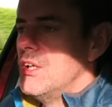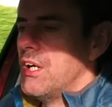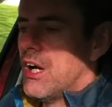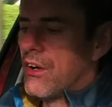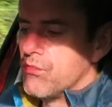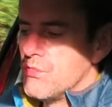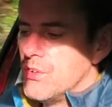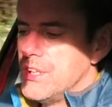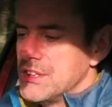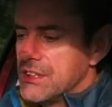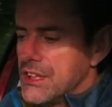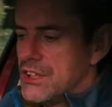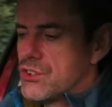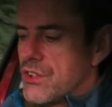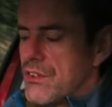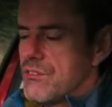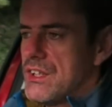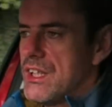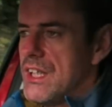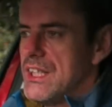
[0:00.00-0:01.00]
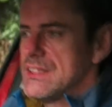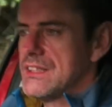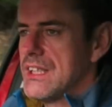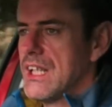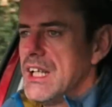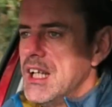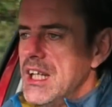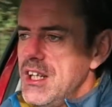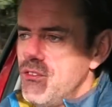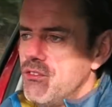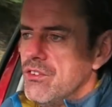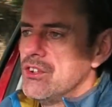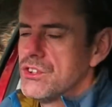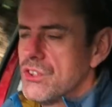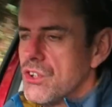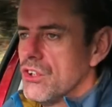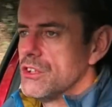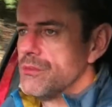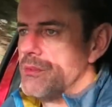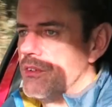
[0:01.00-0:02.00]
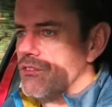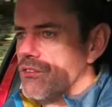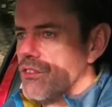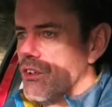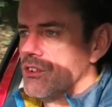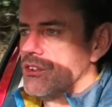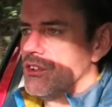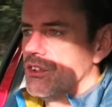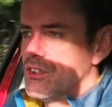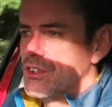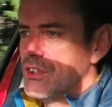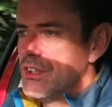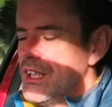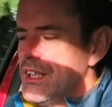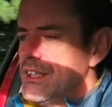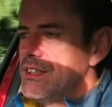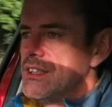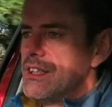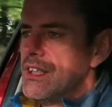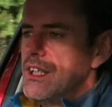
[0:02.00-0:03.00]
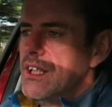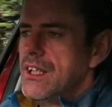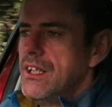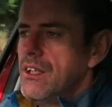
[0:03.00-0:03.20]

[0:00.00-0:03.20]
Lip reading: I've recently driven the Nissan Leaf, which goes a bit further than this.